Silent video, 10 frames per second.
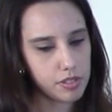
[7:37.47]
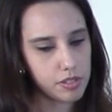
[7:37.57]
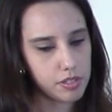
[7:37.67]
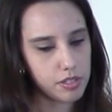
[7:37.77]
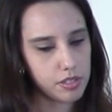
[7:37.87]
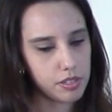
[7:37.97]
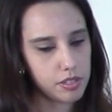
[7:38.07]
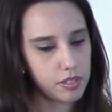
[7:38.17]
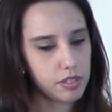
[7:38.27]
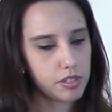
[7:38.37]

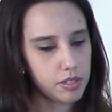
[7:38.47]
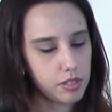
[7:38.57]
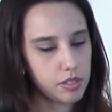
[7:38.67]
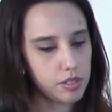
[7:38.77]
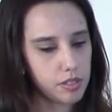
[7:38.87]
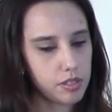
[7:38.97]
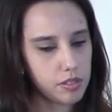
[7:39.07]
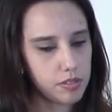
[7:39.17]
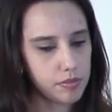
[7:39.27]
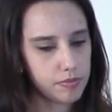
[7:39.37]

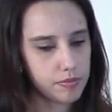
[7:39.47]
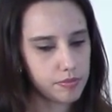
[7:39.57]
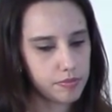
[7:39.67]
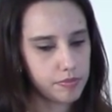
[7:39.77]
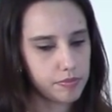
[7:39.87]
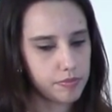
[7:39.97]
(not speaking)